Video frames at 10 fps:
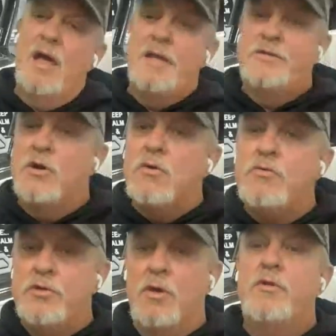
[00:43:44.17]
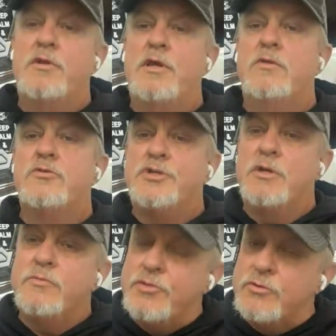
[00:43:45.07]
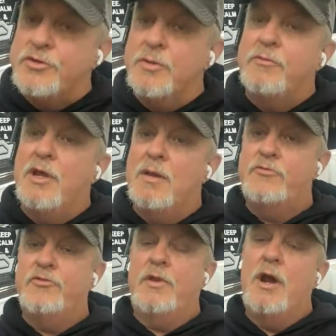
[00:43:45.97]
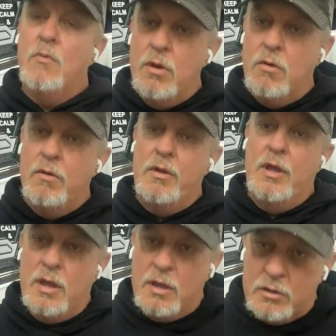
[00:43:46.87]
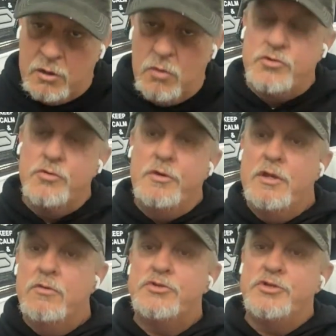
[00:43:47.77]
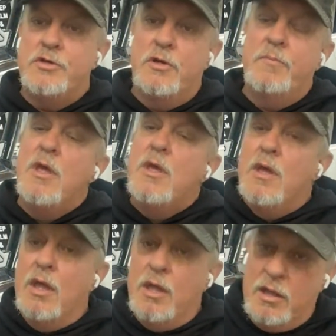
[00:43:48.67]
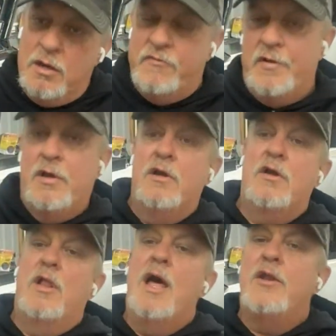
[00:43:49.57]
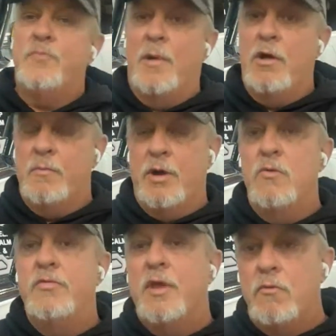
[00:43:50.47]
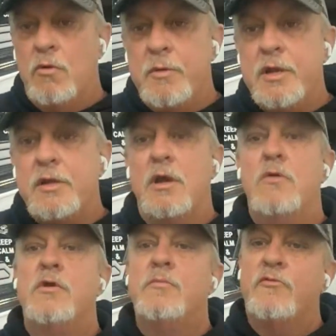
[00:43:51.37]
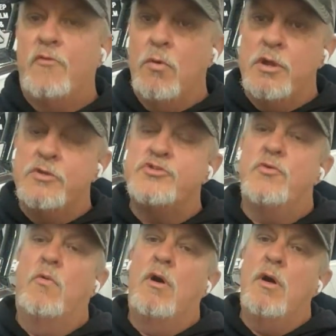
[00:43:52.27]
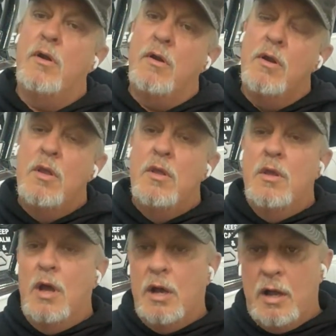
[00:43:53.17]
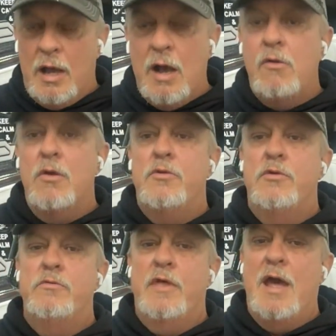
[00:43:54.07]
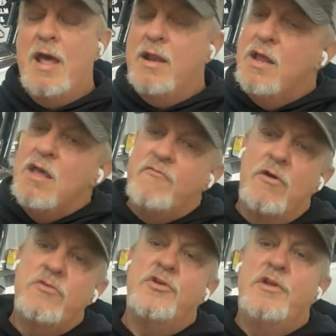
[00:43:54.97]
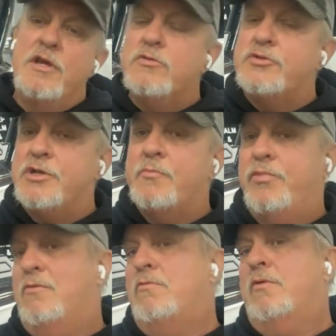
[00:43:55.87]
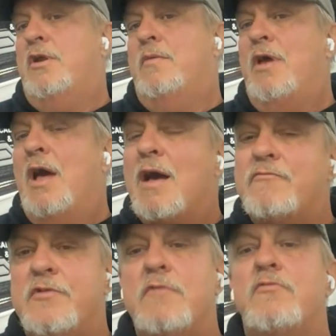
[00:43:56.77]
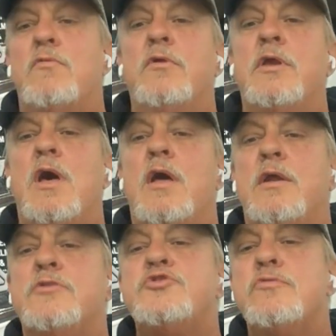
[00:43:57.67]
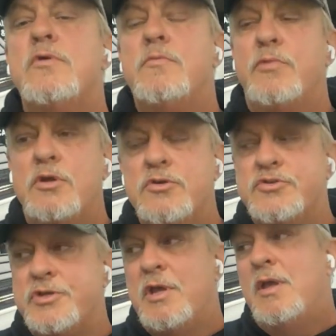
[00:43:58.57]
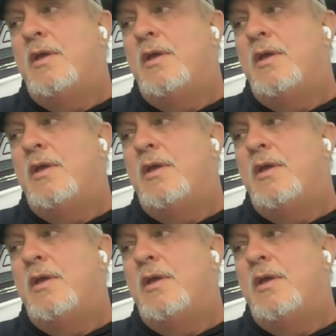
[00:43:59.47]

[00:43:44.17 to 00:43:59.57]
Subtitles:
I don't go to dealerships. There's sometimes that I will go to a dealership, and if a client has bought a boat and they want me to coat it before it hits the water, I'll go do that. As far as a dealership program, I've never really got into it because,